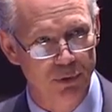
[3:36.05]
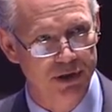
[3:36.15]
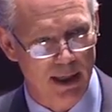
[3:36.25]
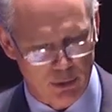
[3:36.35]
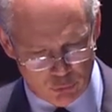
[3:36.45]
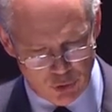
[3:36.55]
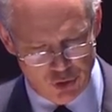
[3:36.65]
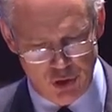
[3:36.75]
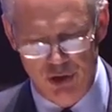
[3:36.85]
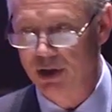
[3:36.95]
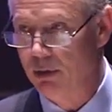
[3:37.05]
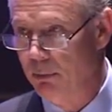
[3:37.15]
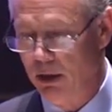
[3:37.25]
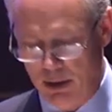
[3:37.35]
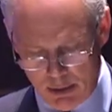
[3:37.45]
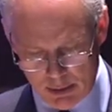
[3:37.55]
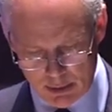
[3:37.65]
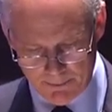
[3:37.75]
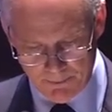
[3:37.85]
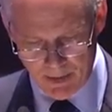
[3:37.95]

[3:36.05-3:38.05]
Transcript: protect Christians in the Middle East.